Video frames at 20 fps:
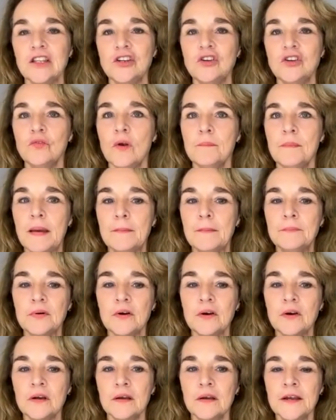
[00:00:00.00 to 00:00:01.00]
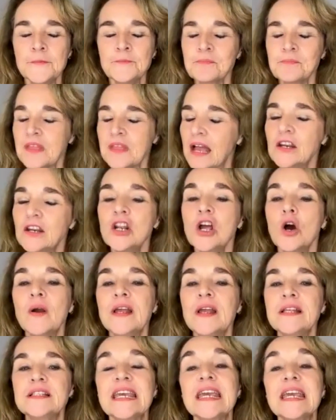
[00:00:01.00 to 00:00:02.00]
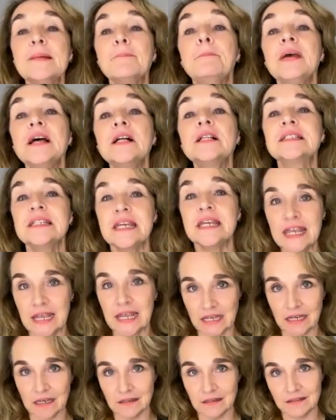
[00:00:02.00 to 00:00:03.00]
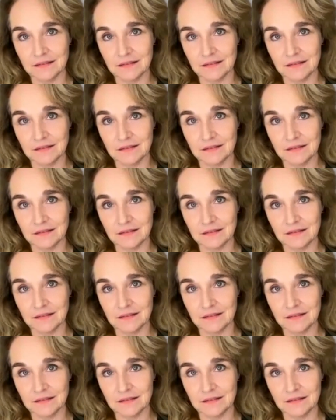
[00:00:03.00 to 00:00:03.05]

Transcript: and you remember, I don't know, it's built in.